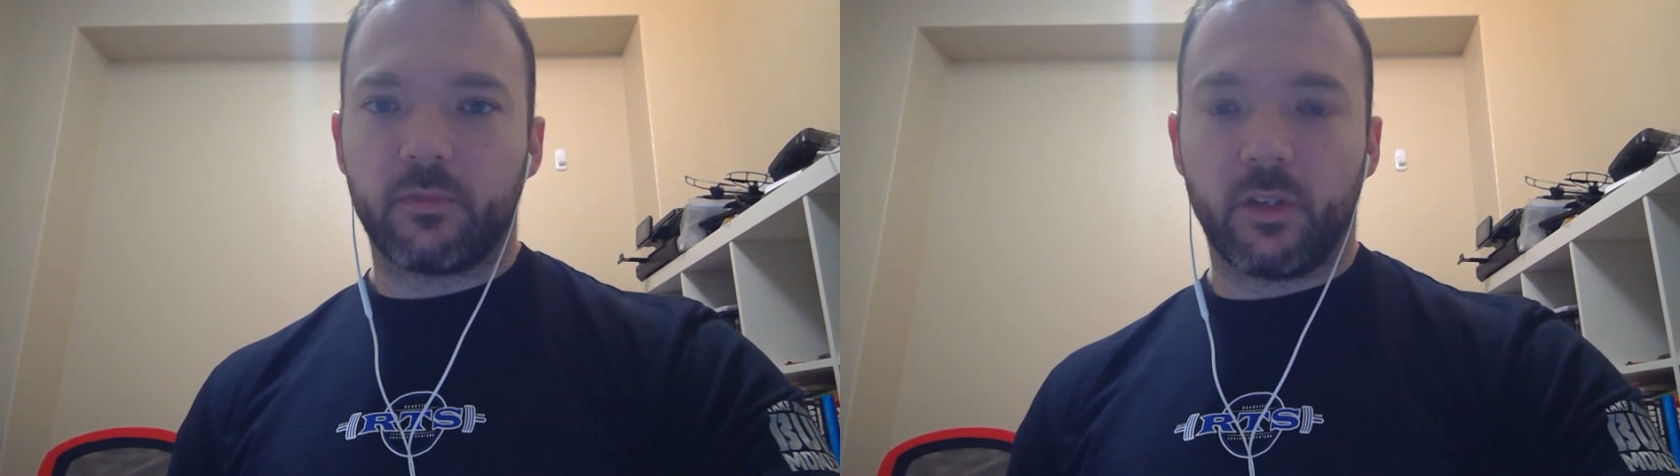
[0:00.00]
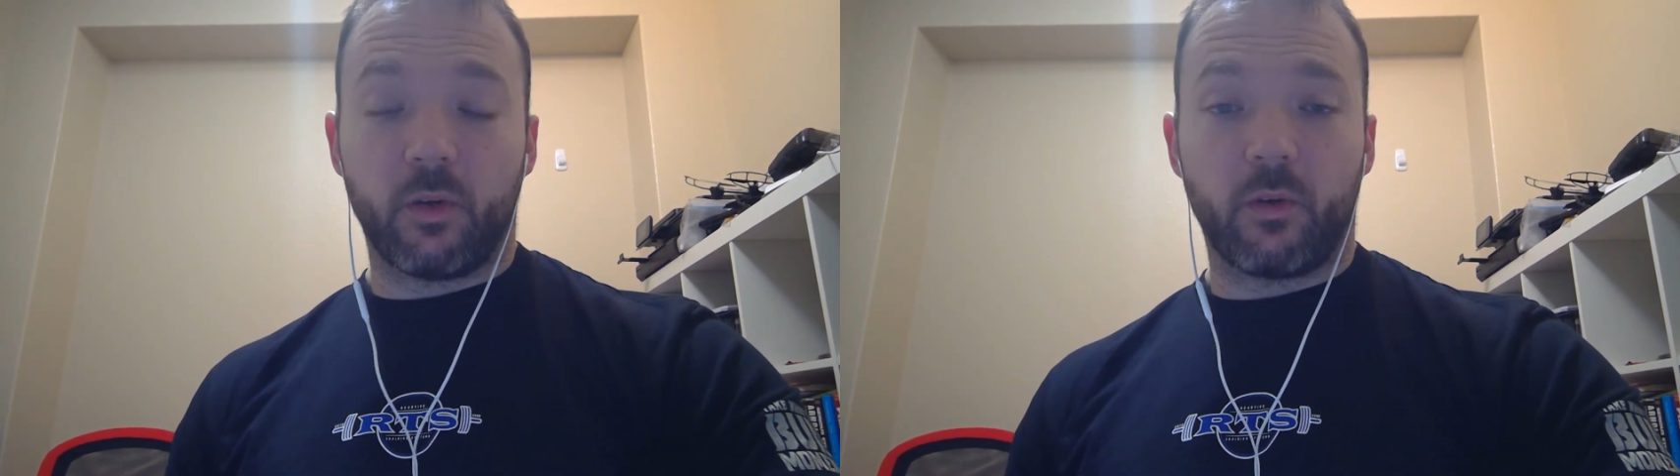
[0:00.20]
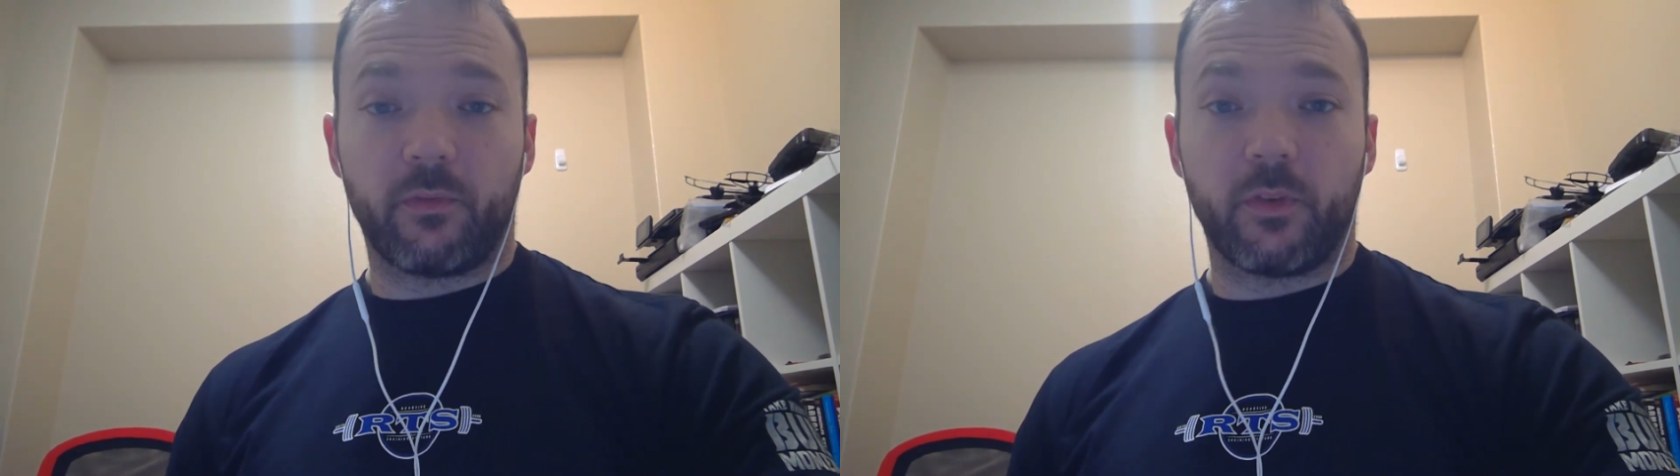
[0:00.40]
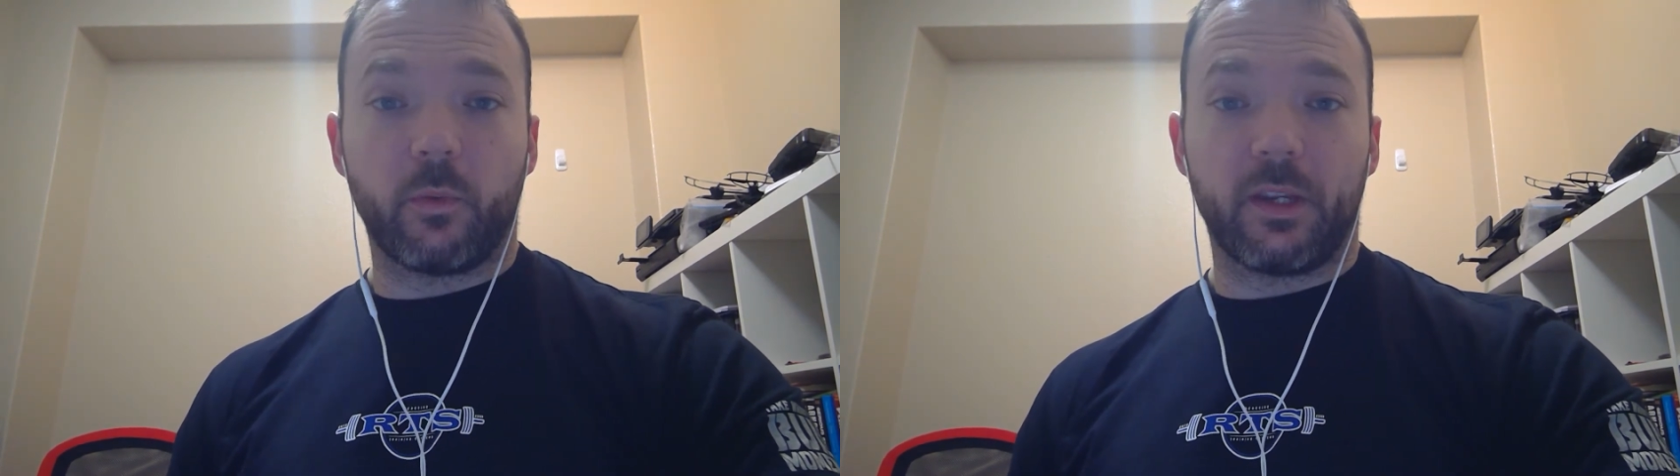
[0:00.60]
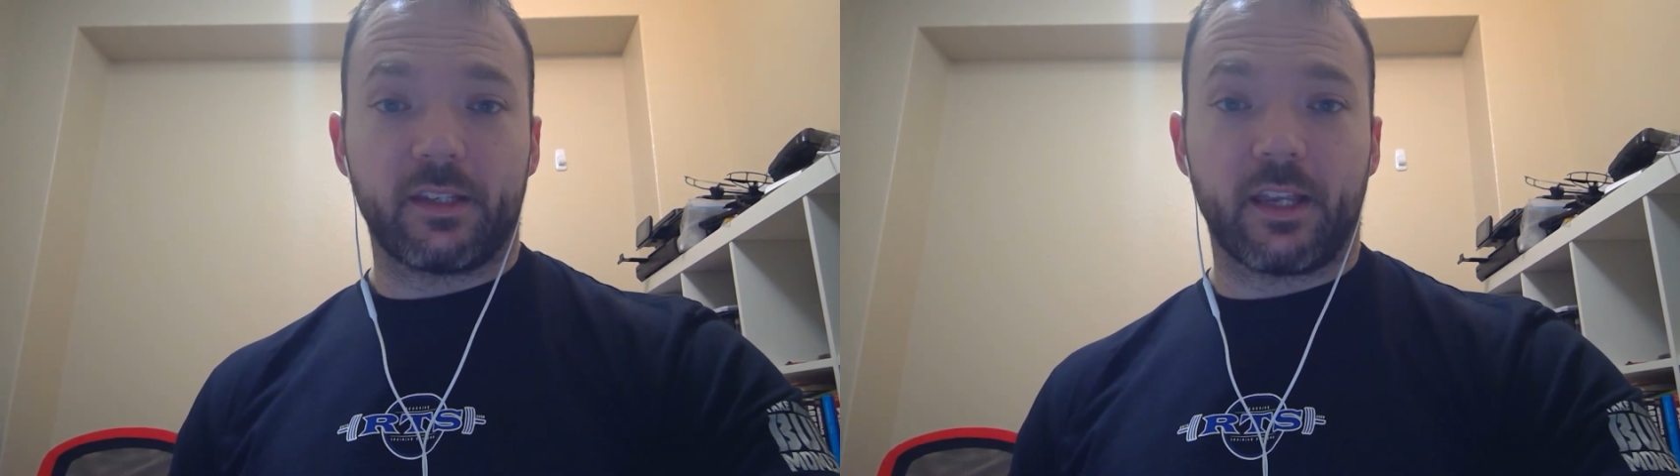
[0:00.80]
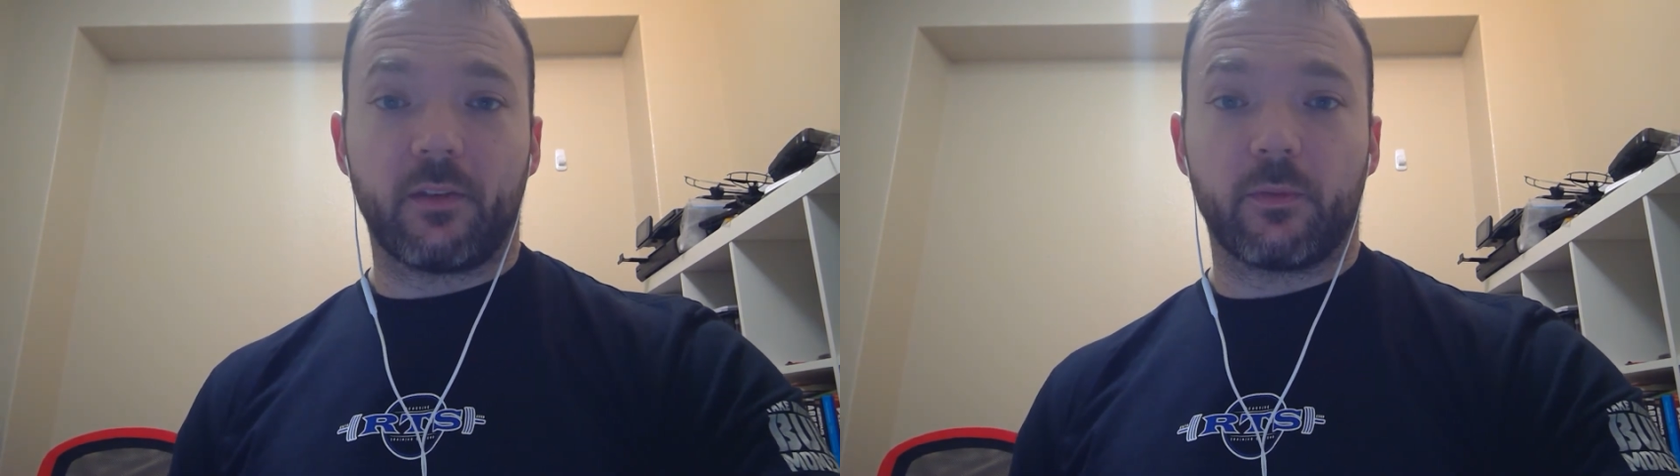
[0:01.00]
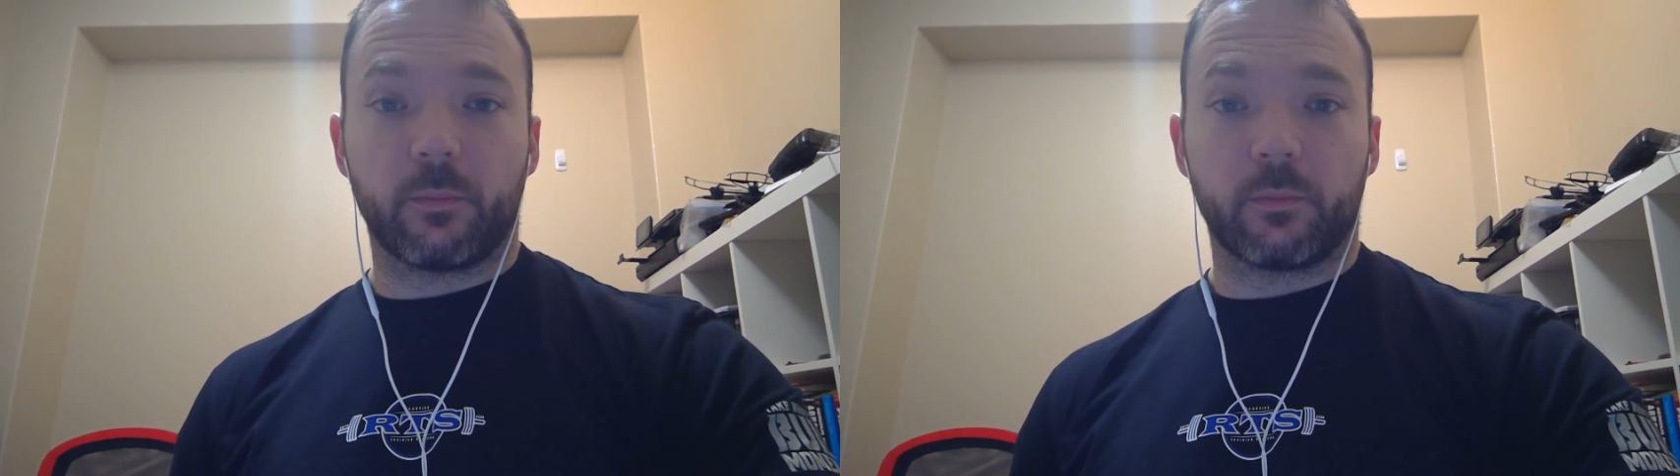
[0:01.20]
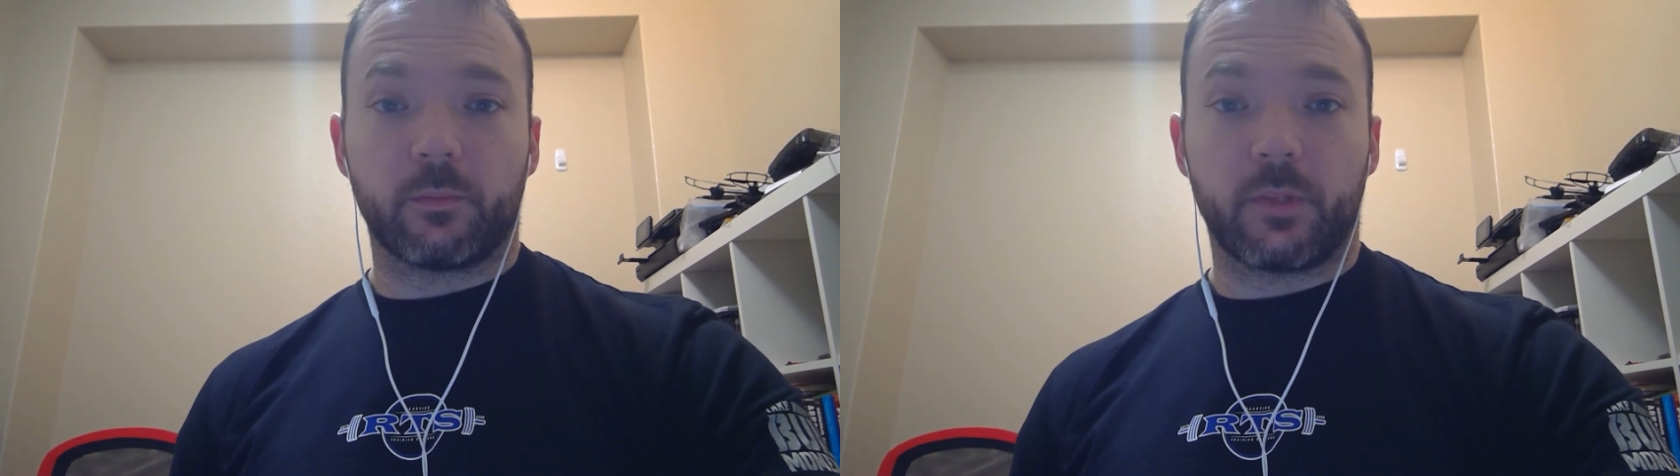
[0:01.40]
you know, a few weeks out
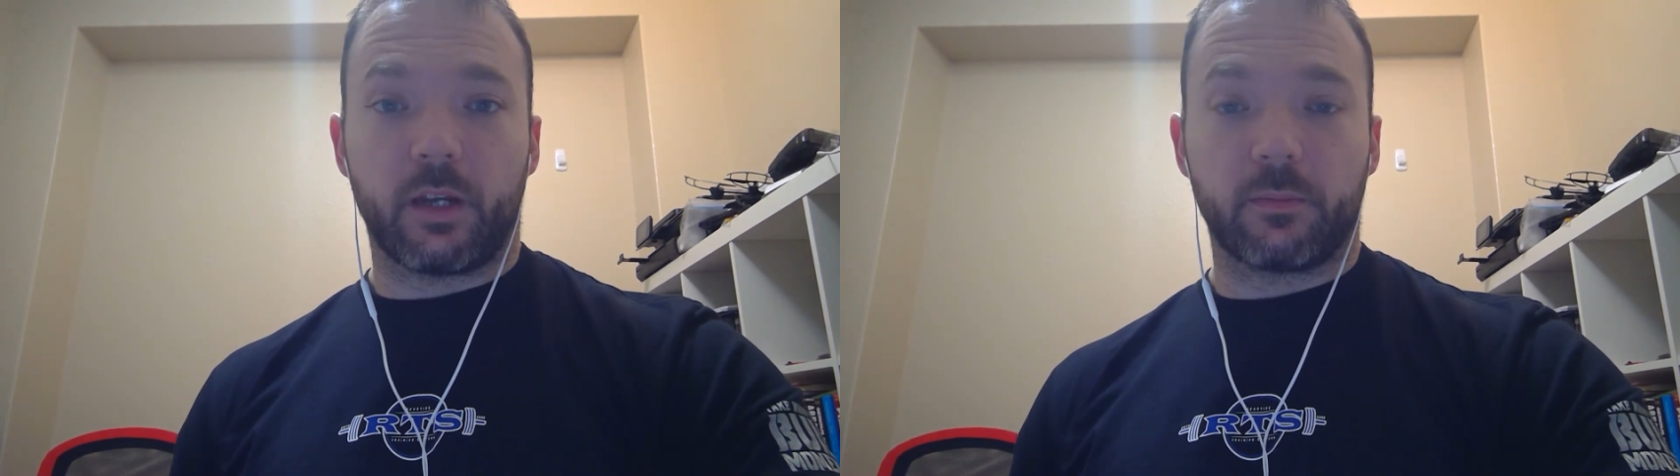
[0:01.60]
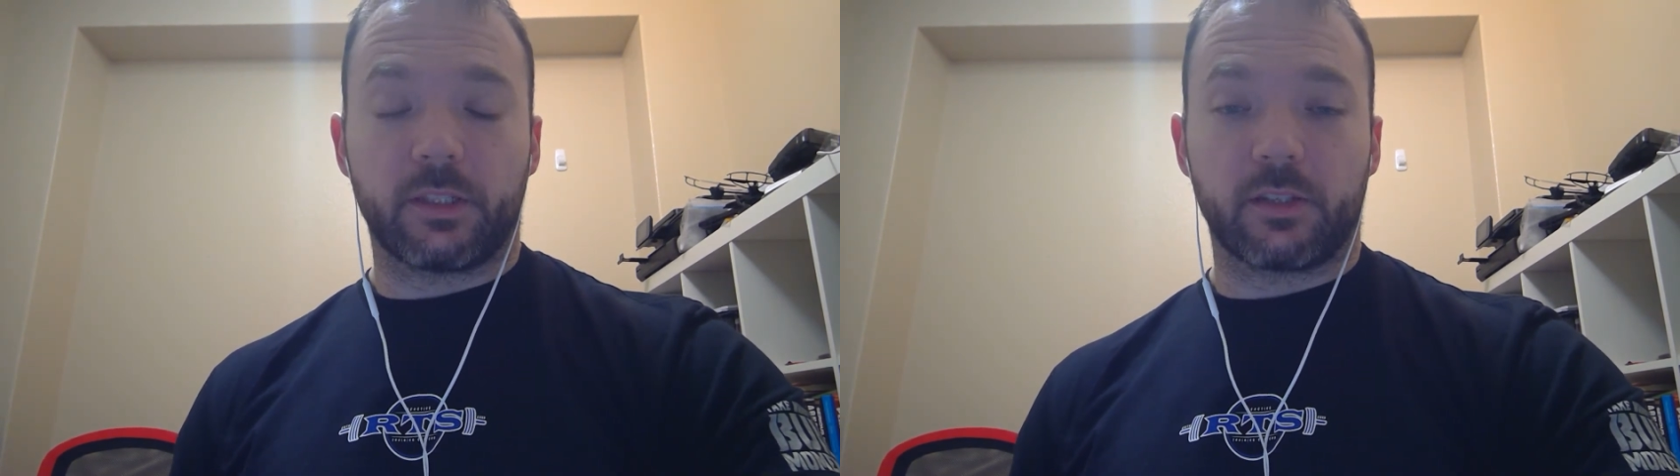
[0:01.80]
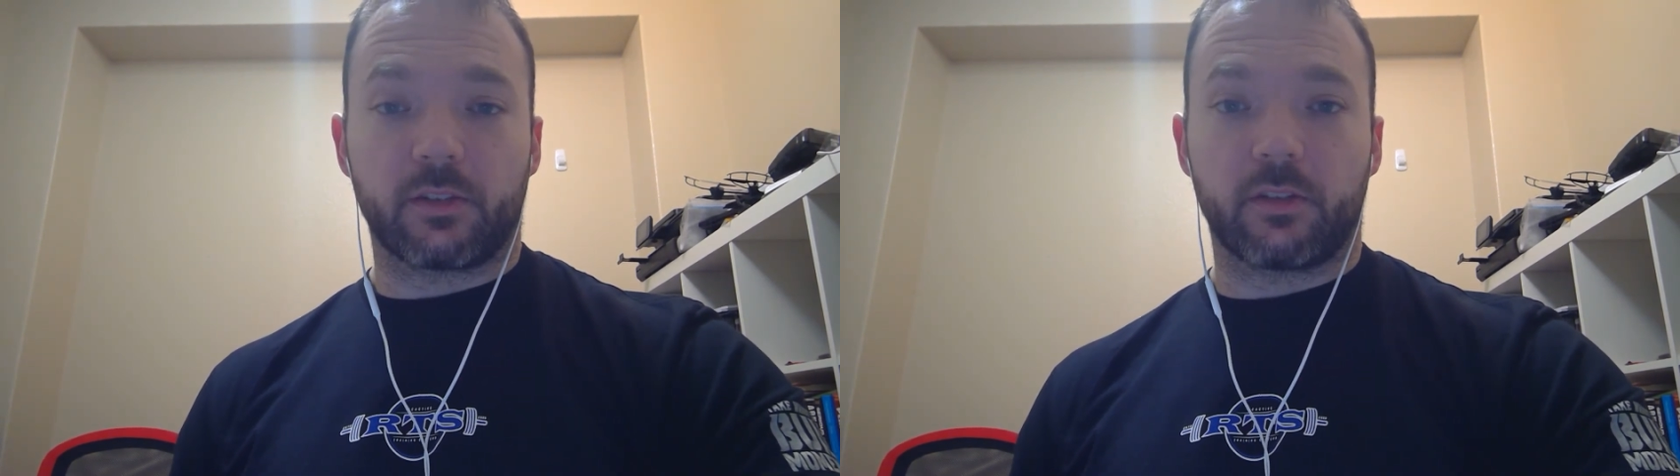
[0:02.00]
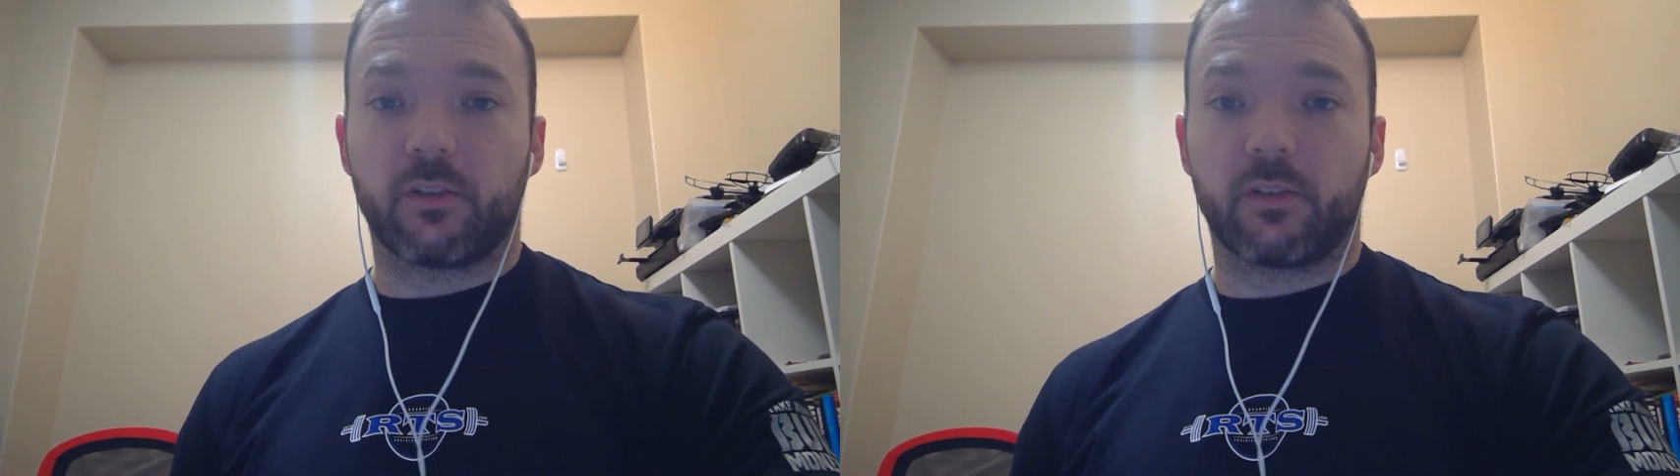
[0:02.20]
from competition,